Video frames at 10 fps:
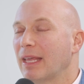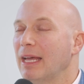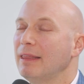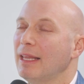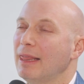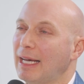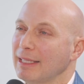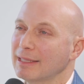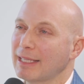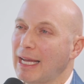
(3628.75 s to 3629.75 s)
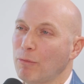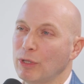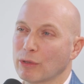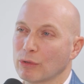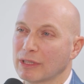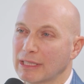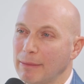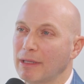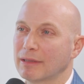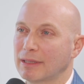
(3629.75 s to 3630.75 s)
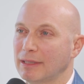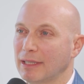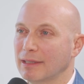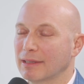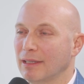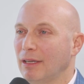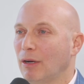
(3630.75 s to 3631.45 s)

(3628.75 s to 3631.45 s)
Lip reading: And the last time we saw similar statistics